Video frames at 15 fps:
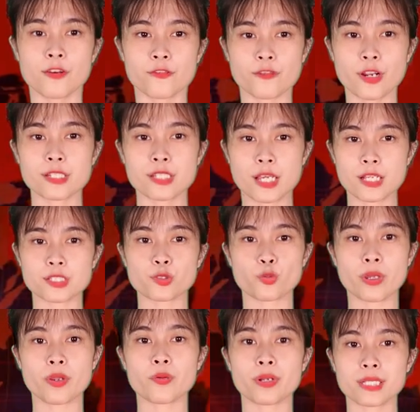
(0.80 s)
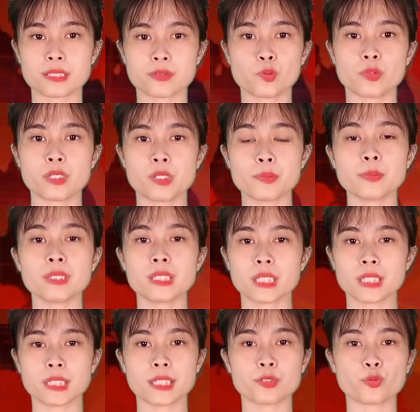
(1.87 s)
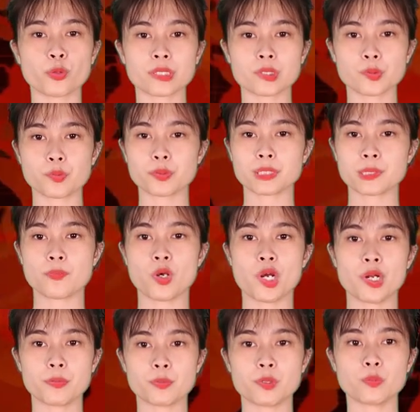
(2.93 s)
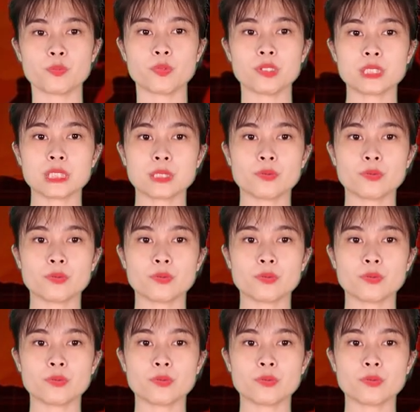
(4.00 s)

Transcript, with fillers: Fans as well as the news media can't wait to see more of the precious